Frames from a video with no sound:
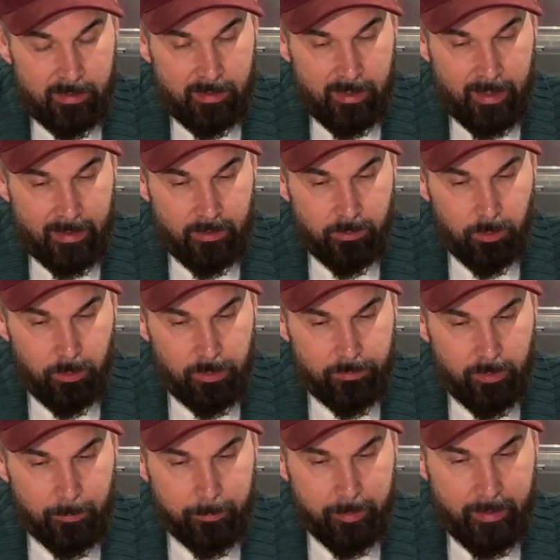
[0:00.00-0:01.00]
don't know
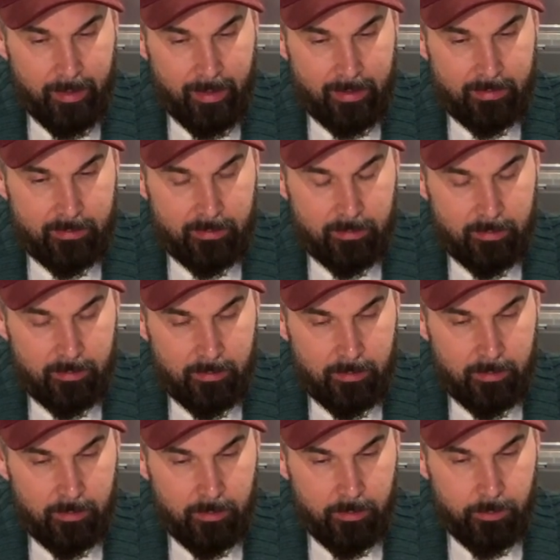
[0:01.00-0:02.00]
if I paid
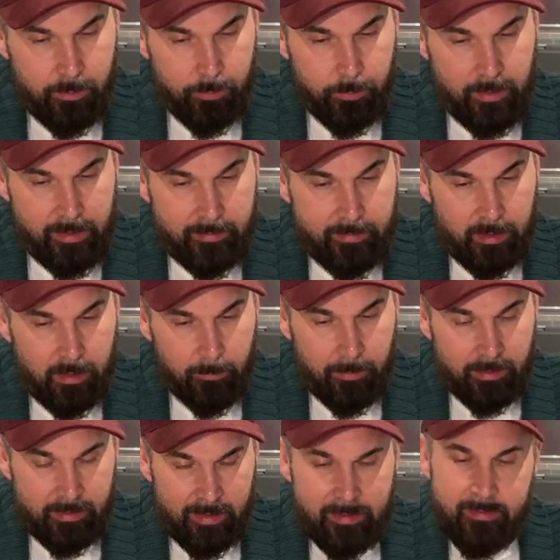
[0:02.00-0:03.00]
retail,
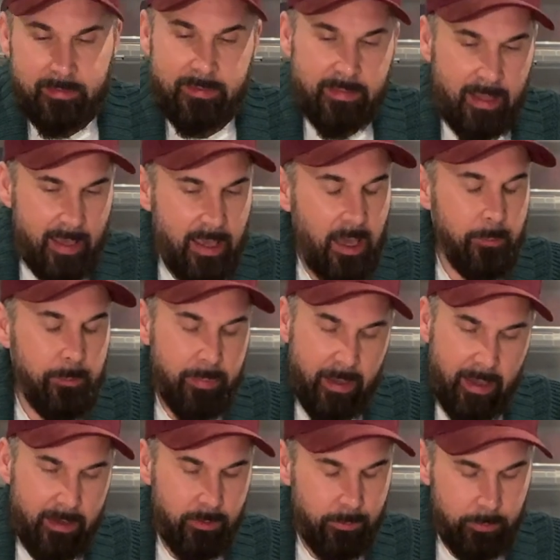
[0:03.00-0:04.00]
but let's say I
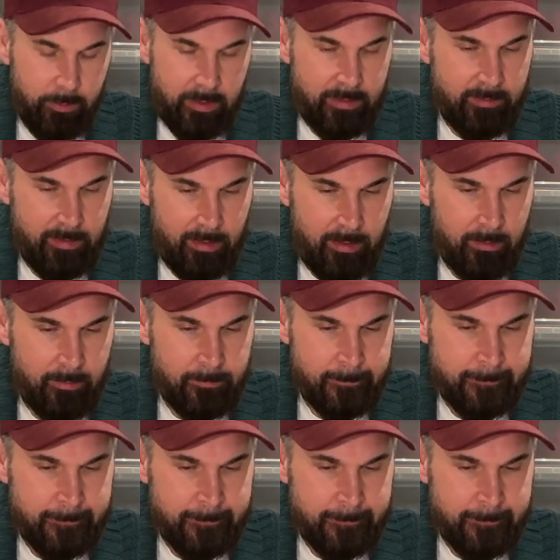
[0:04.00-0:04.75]
paid retail,